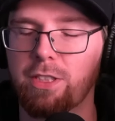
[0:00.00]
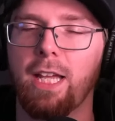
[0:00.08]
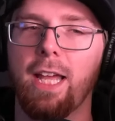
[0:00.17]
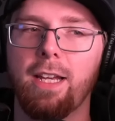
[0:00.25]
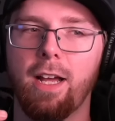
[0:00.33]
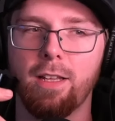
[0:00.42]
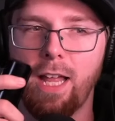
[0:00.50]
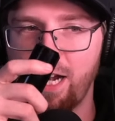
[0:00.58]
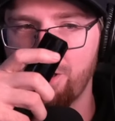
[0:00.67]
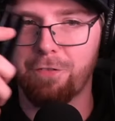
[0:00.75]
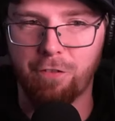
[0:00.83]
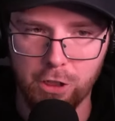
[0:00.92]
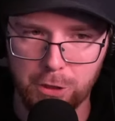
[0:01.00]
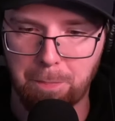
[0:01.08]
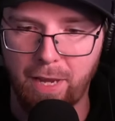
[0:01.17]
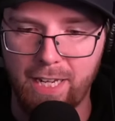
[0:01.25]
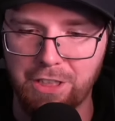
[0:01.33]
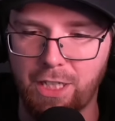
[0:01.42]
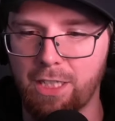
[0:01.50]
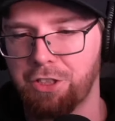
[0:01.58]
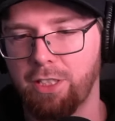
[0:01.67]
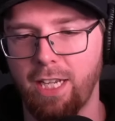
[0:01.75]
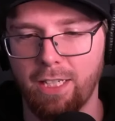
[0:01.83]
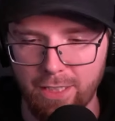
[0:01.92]
and a lot of the first batch
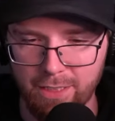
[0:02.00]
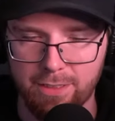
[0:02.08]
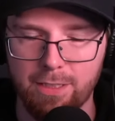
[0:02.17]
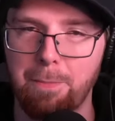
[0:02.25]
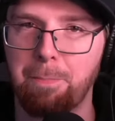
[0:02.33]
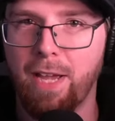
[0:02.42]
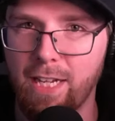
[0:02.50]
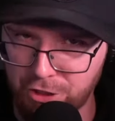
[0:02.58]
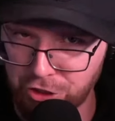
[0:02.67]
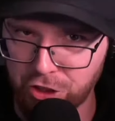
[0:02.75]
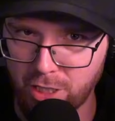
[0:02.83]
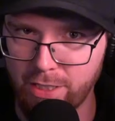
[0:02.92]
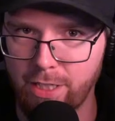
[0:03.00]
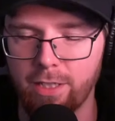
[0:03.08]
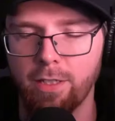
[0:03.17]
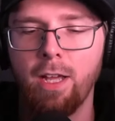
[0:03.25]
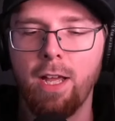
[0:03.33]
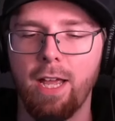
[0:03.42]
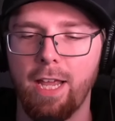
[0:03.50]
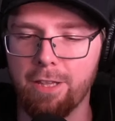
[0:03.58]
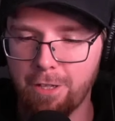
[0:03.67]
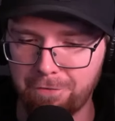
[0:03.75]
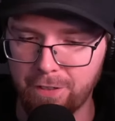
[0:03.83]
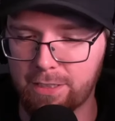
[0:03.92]
actually had to get sent back to Cheyenne, and
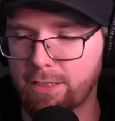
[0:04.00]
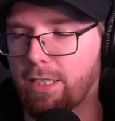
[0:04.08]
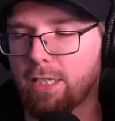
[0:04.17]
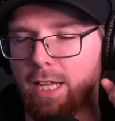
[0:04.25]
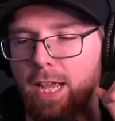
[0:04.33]
they fixed it.